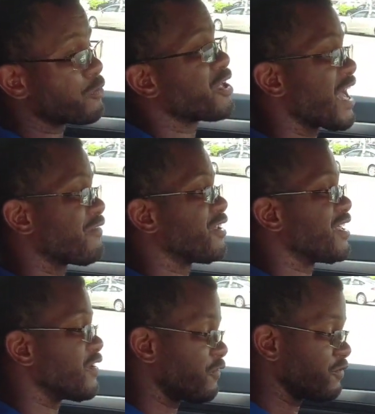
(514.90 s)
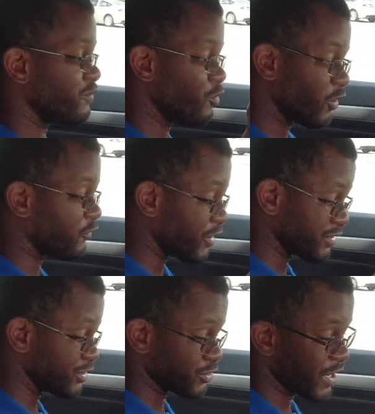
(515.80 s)
we have it in a more fun
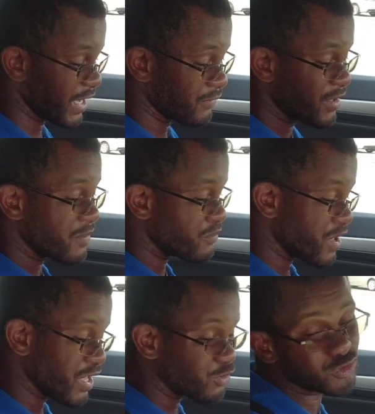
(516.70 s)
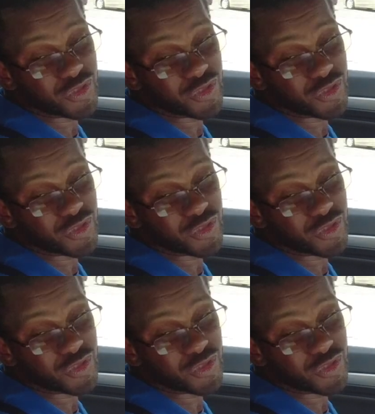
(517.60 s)
to drive manual